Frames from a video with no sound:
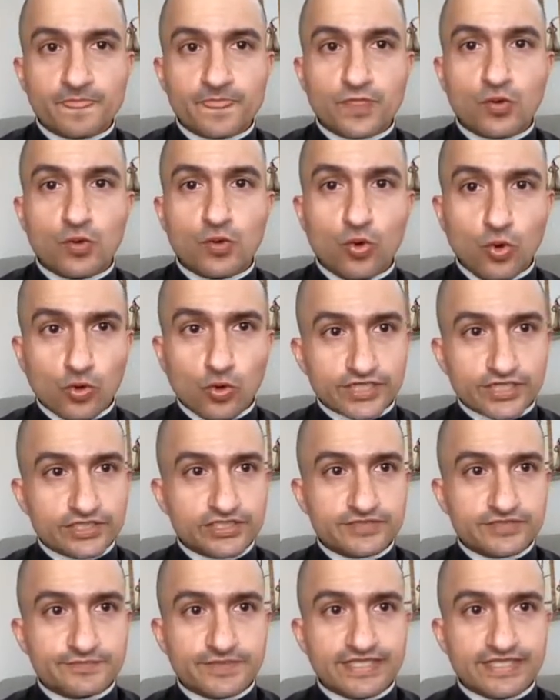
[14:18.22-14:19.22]
or it
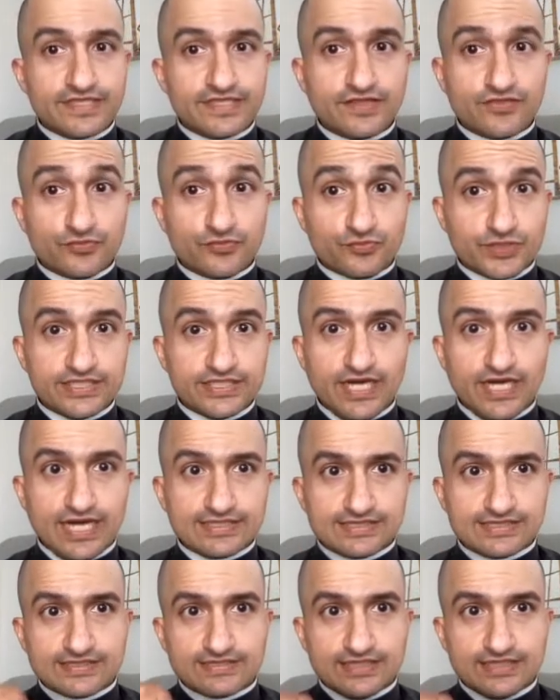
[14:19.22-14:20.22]
could be 3
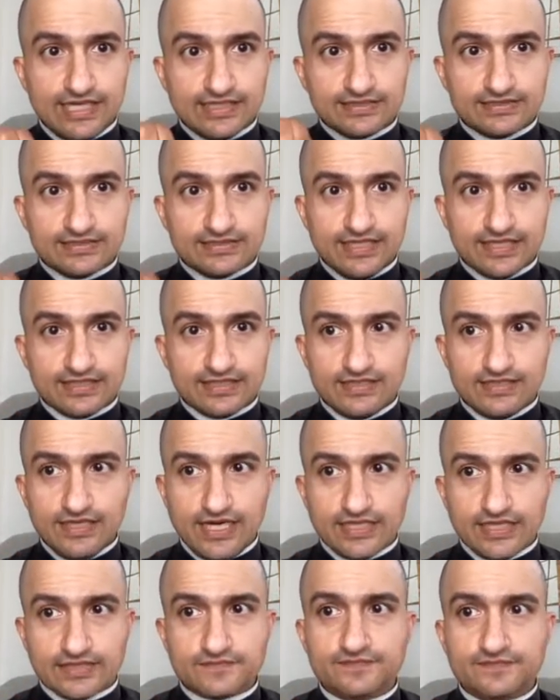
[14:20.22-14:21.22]
dots,
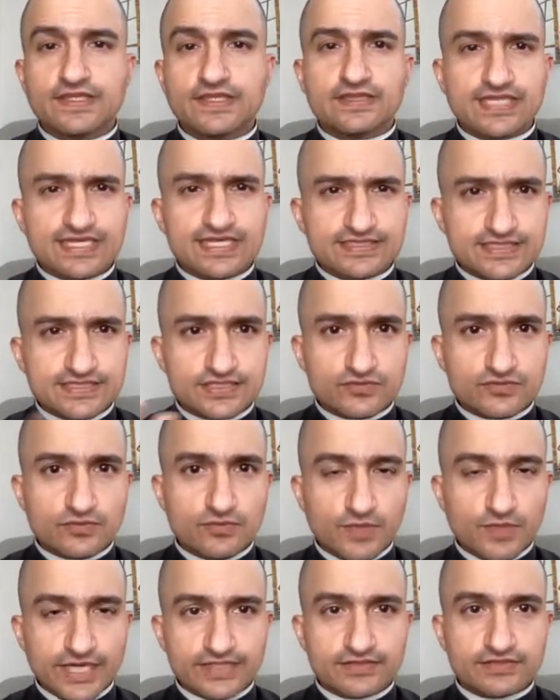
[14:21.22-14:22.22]
That's just a
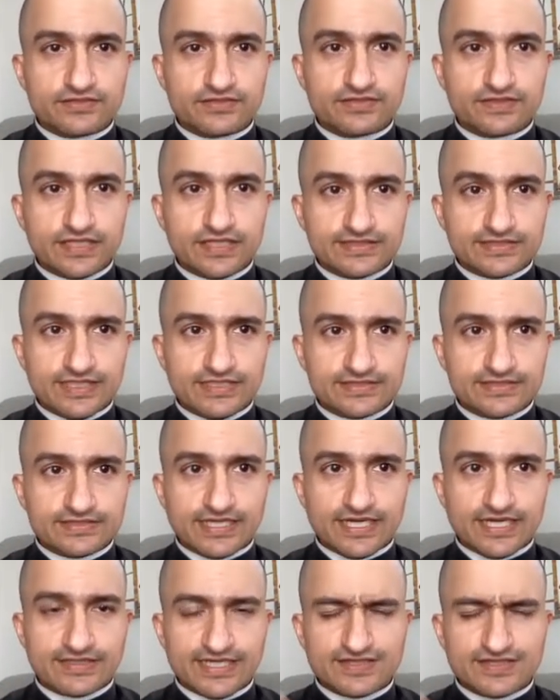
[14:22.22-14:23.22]
reminder, a
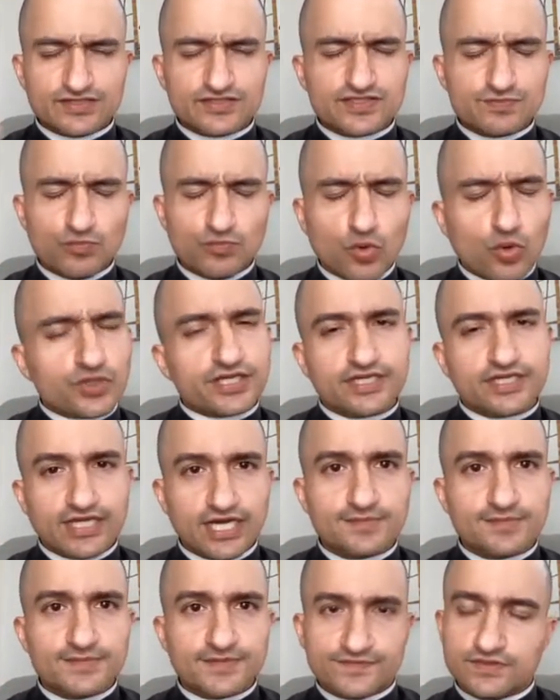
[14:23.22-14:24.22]
sign that there's more to
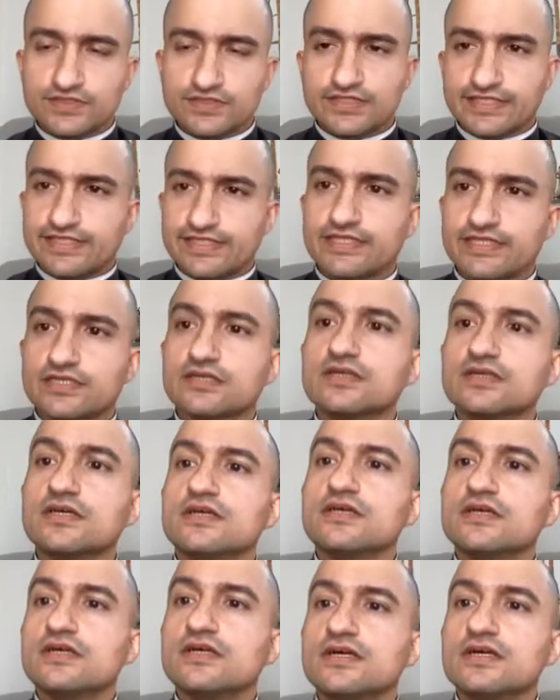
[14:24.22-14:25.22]
come if you click here.
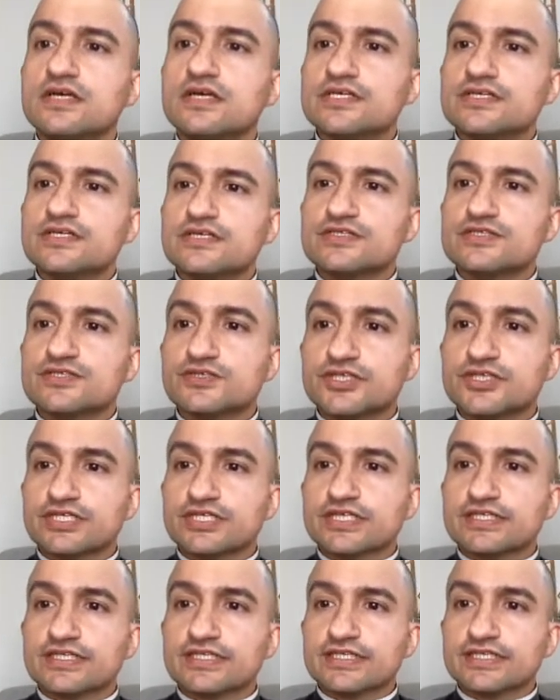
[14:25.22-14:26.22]
So you're going
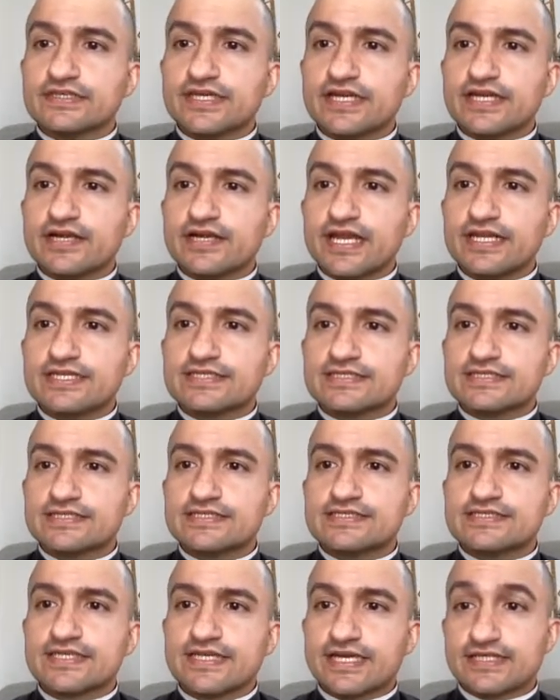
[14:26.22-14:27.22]
to click there and it's going to
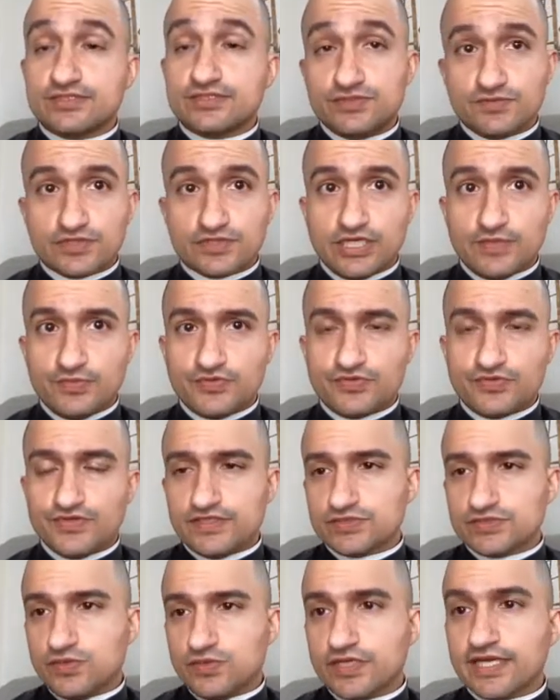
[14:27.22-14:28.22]
say I can do a couple
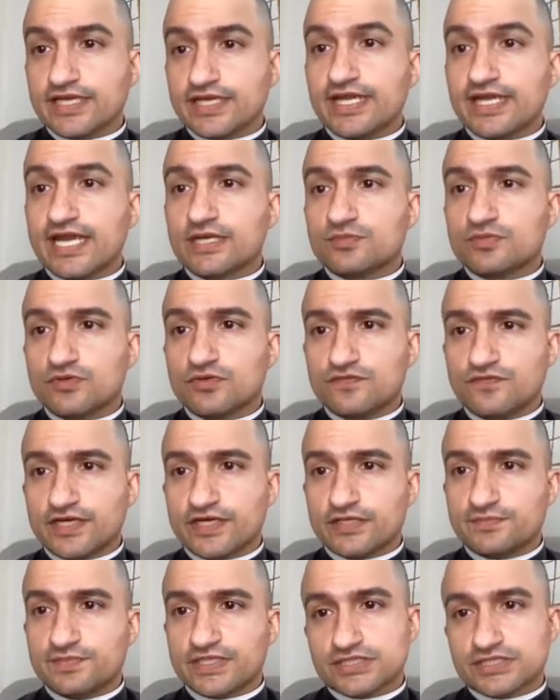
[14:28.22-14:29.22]
things. One, I can add a
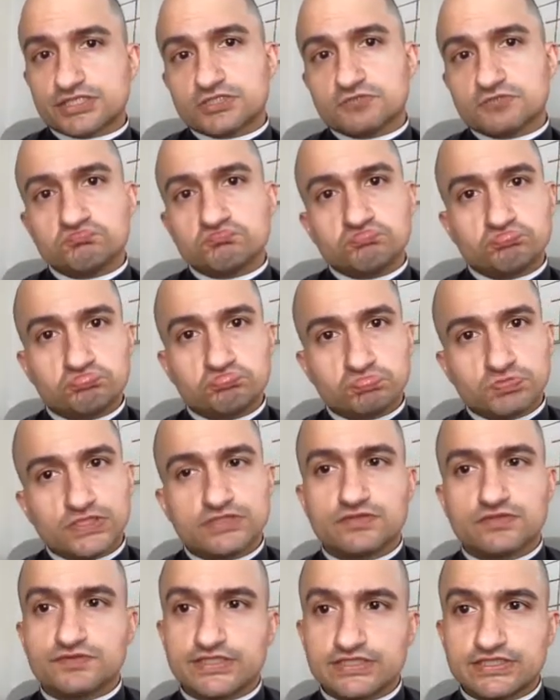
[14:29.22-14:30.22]
profile picture.
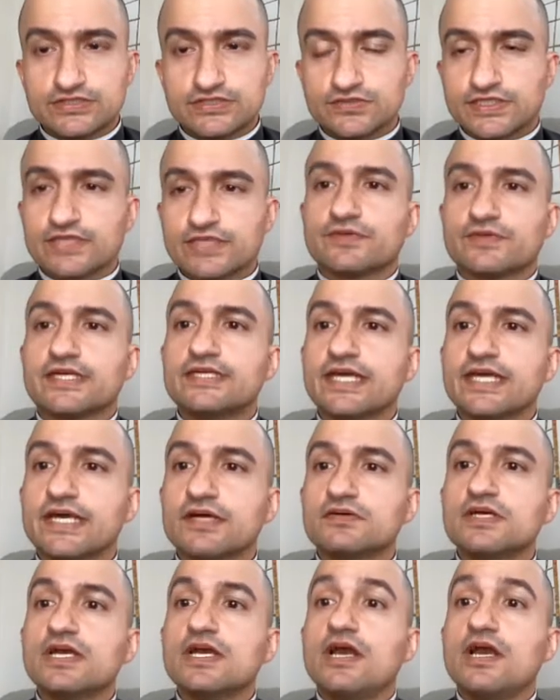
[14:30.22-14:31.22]
Don't need to do that right
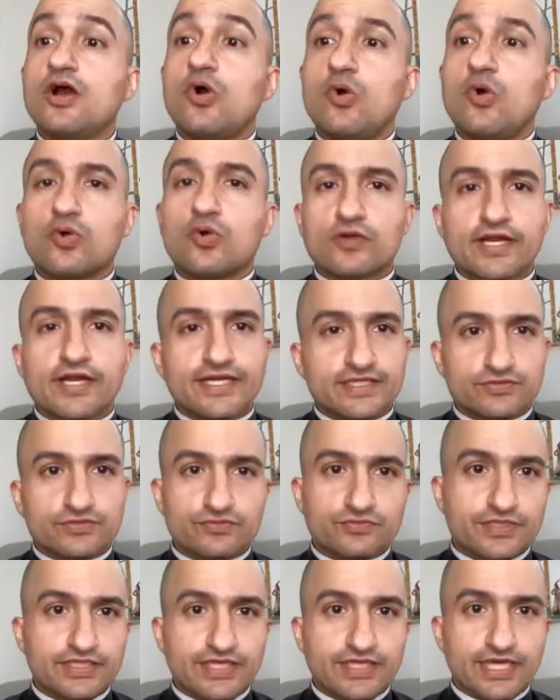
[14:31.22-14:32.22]
now. Or I can
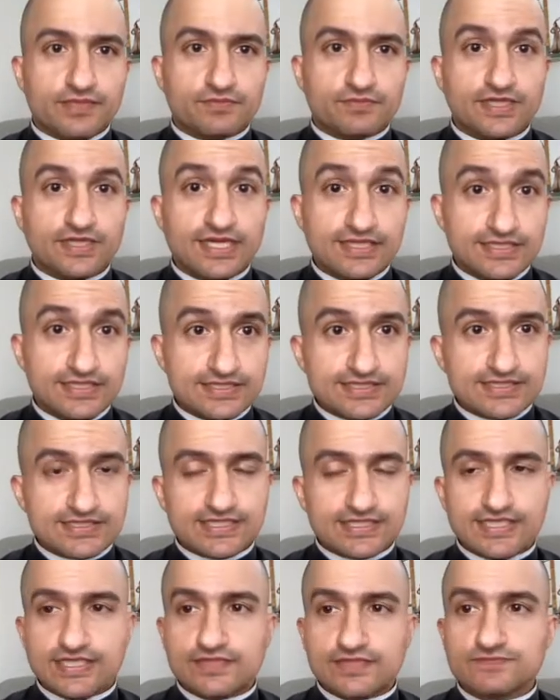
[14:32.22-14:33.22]
rename. And this is
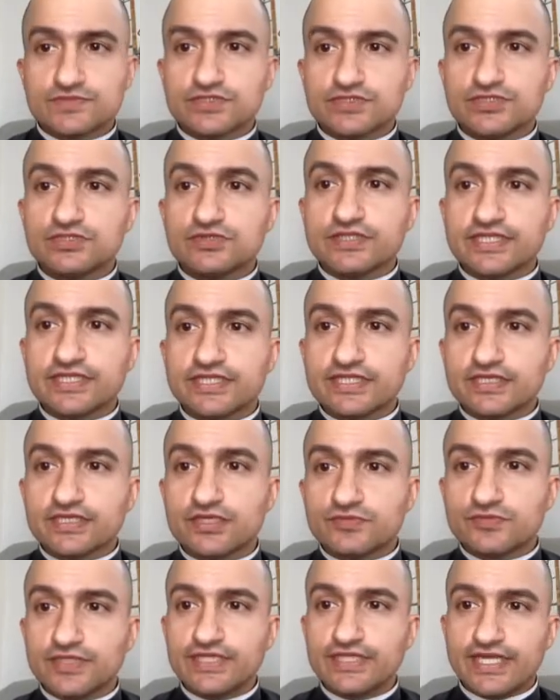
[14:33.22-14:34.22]
key. So you'll click on
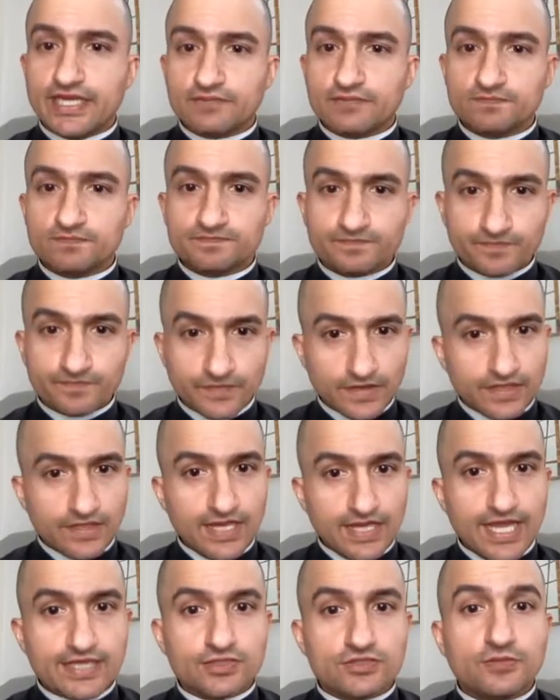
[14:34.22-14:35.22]
rename
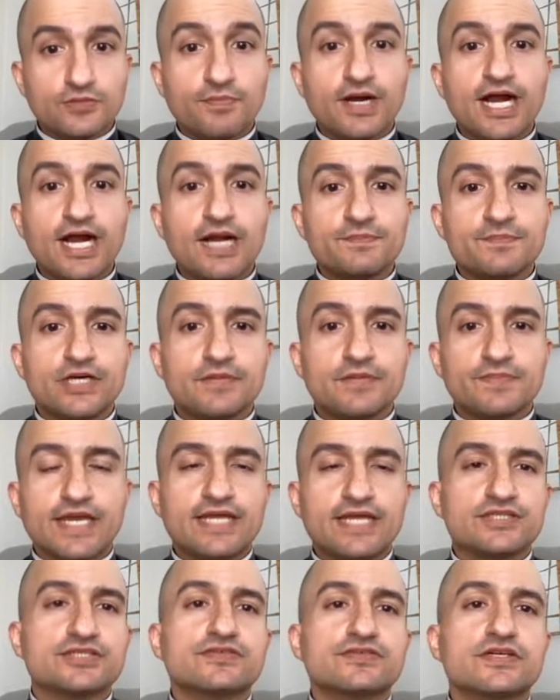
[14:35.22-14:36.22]
and it'll pop up,
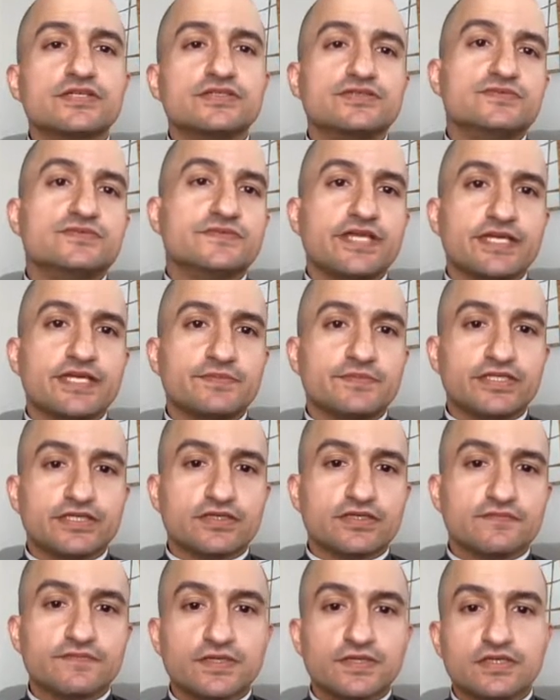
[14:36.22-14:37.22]
enter a new name
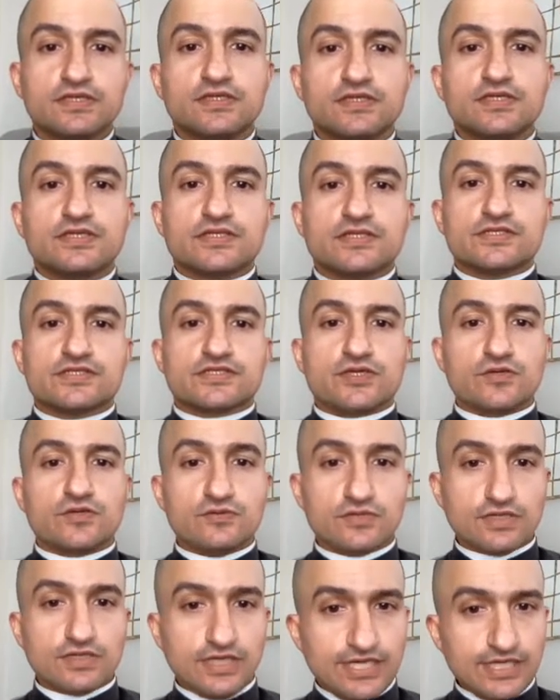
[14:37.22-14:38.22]
here.
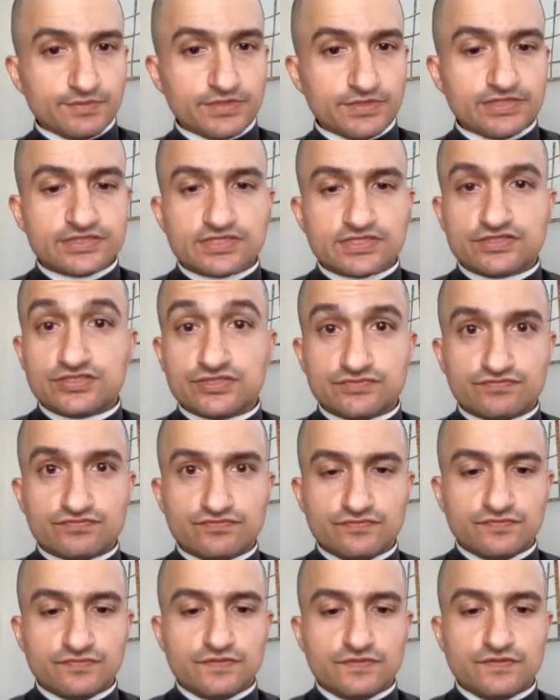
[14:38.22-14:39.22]
So I'm going to,
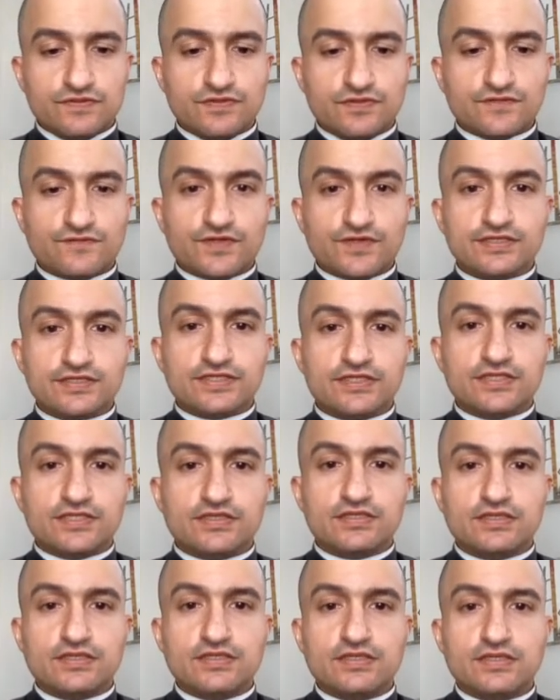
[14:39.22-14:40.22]
your friendly
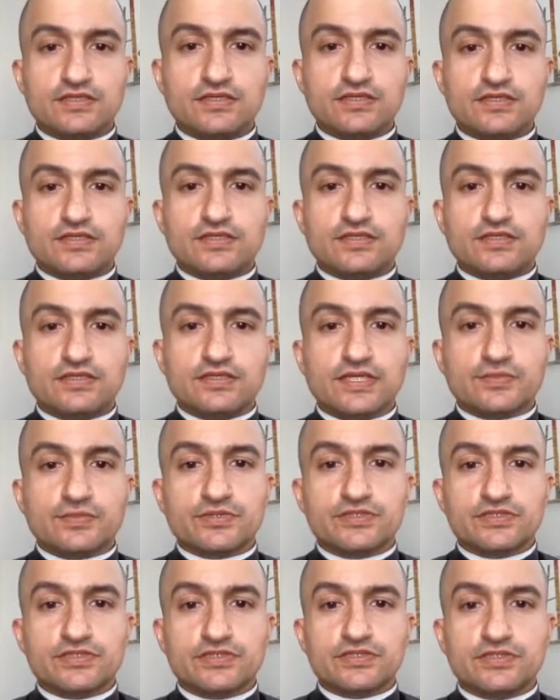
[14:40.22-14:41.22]

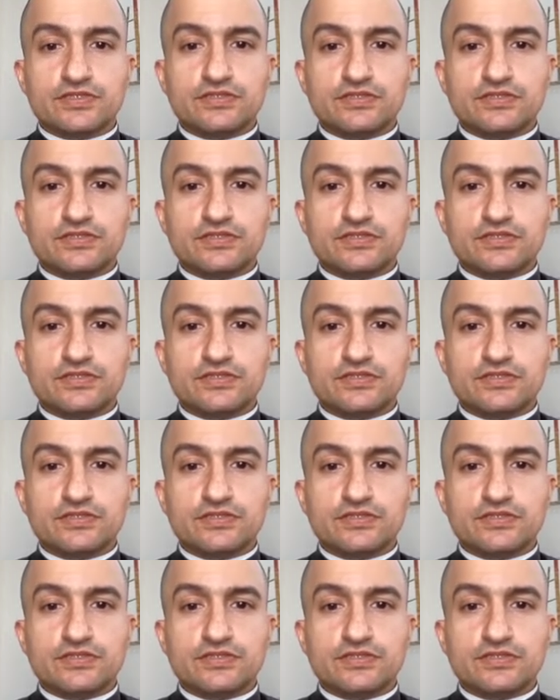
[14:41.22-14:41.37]
neighborhood